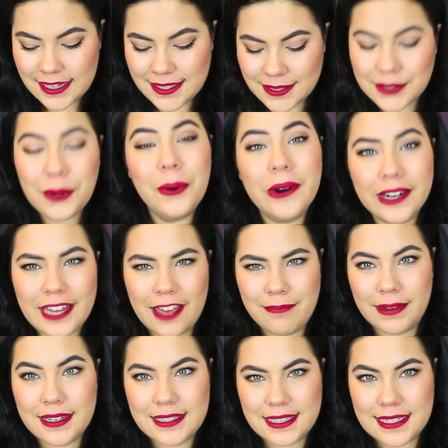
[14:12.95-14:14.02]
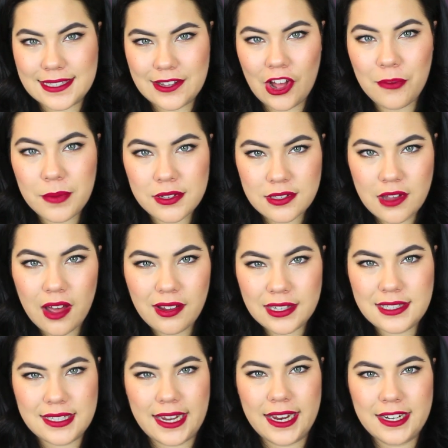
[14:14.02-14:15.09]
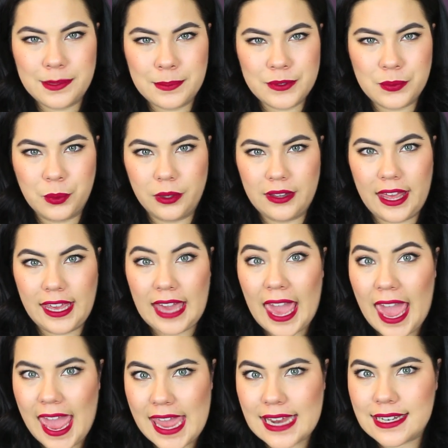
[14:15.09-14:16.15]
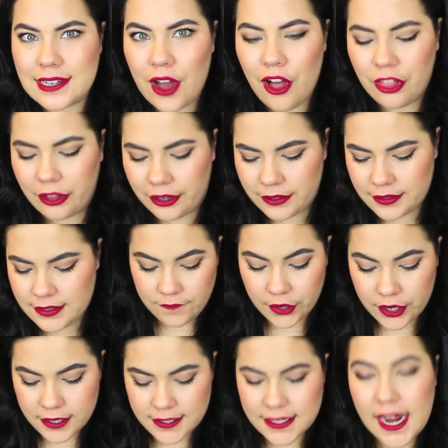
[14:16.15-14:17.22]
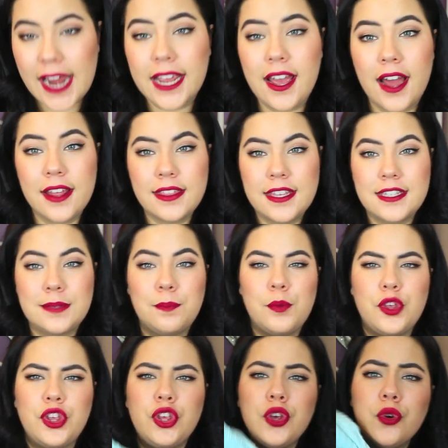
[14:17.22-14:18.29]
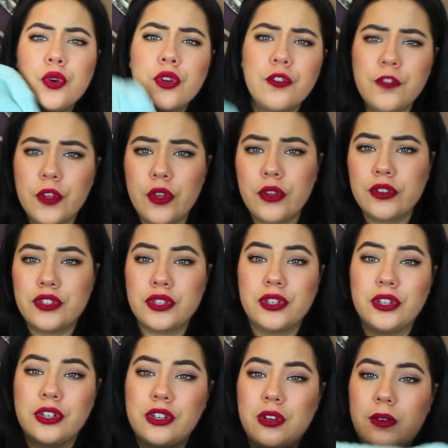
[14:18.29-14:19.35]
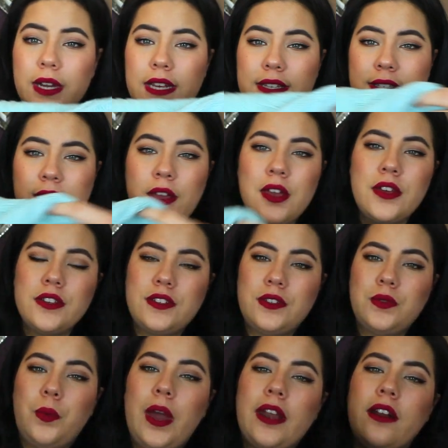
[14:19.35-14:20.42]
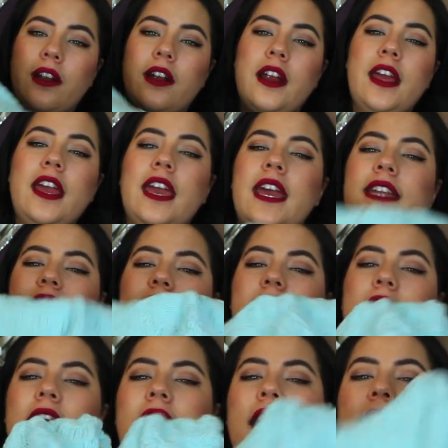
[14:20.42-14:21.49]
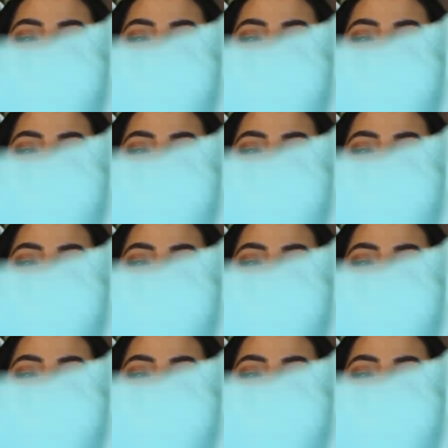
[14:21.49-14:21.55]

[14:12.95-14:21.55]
I scored at Macy's. Almost all these items were like $8. First I got this beautiful turquoise sweater. It's like a